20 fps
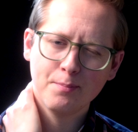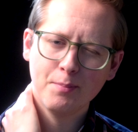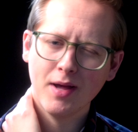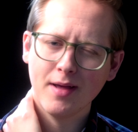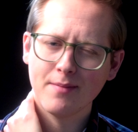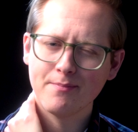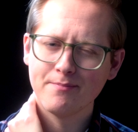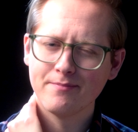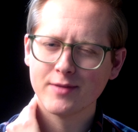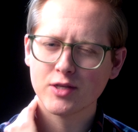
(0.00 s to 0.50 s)

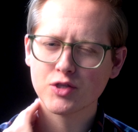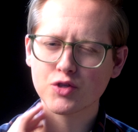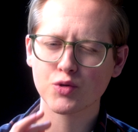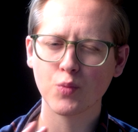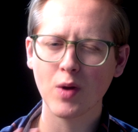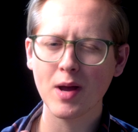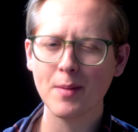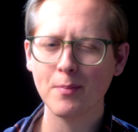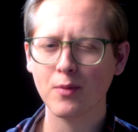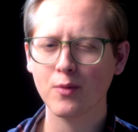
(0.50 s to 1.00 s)
But
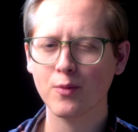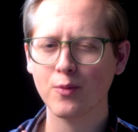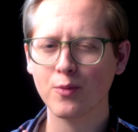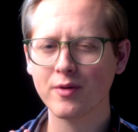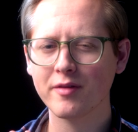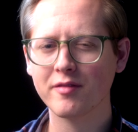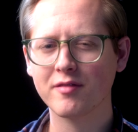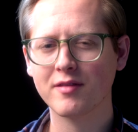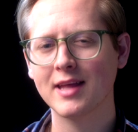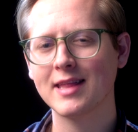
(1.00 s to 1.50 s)
Schweppe
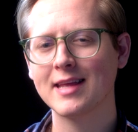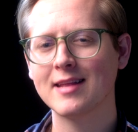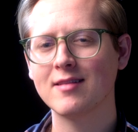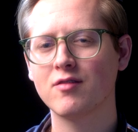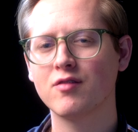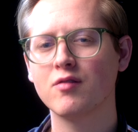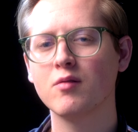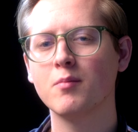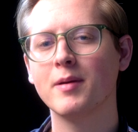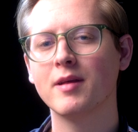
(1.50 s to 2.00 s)
was getting
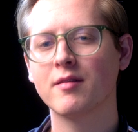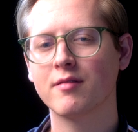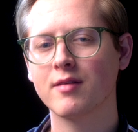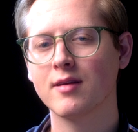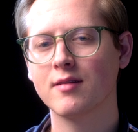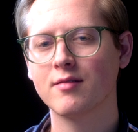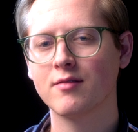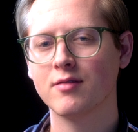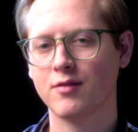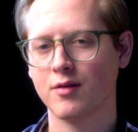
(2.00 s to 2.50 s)
too
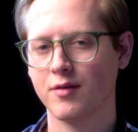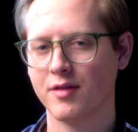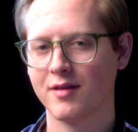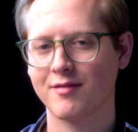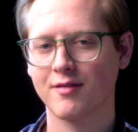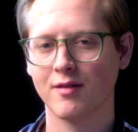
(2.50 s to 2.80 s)
busy to do this